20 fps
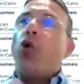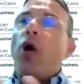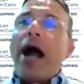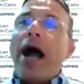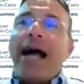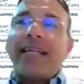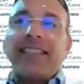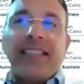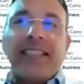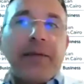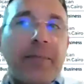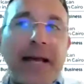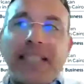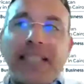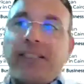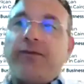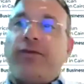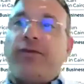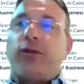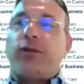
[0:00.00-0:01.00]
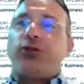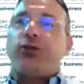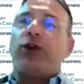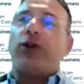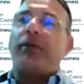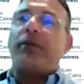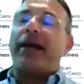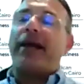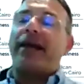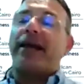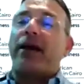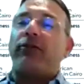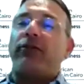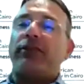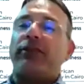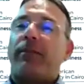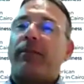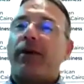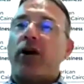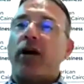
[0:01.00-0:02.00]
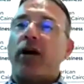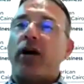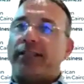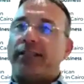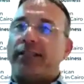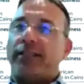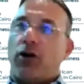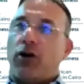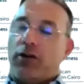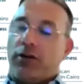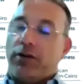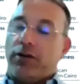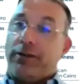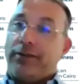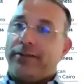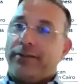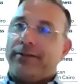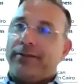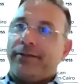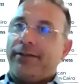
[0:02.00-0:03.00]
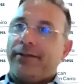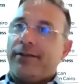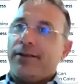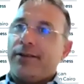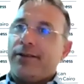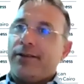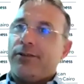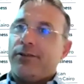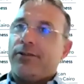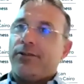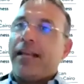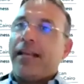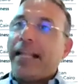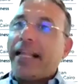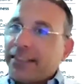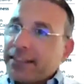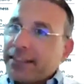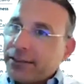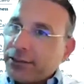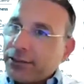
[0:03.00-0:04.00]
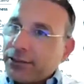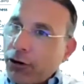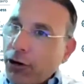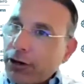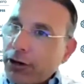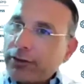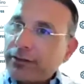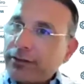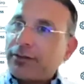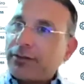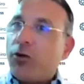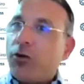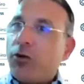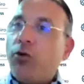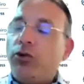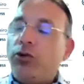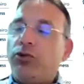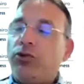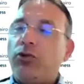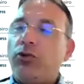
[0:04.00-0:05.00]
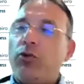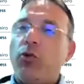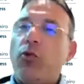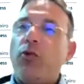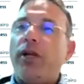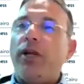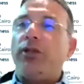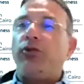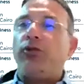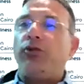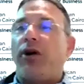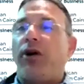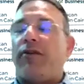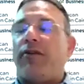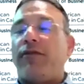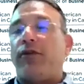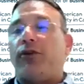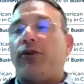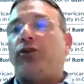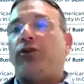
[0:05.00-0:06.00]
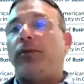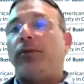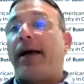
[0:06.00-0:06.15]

has the best virtual background among us all. So let's start, who will do a virtual